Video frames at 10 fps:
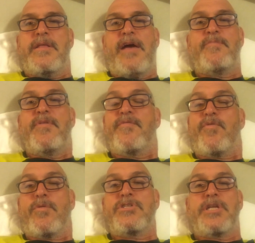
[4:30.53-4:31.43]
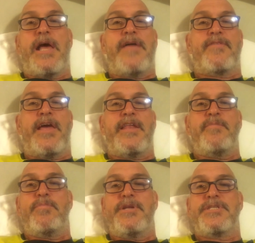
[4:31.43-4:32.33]
I've been fortunate, I haven't had any
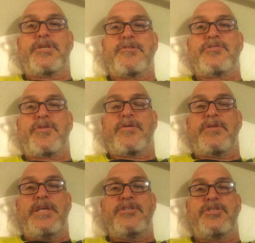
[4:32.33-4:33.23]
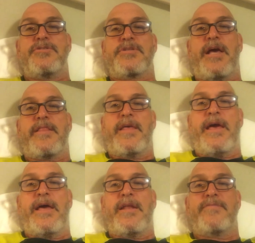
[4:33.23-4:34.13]
blisters or issues like
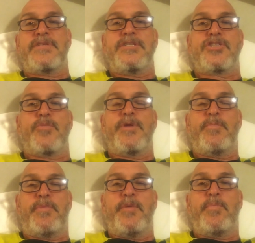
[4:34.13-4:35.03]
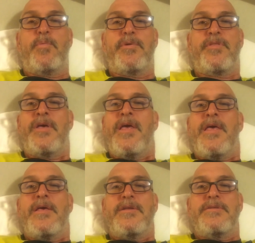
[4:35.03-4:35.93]
that. I've seen so many people with
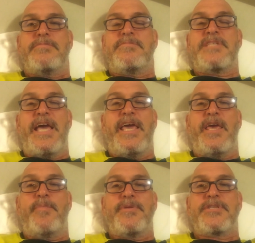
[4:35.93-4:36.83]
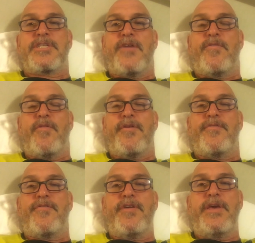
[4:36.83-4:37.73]
tape and stuff on their
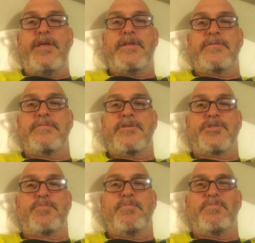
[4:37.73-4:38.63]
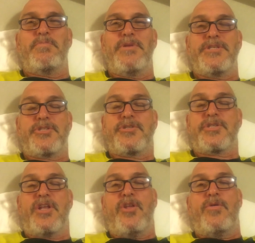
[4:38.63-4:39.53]
feet and just blisters
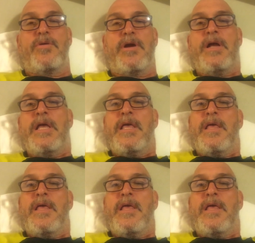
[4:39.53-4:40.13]
galore.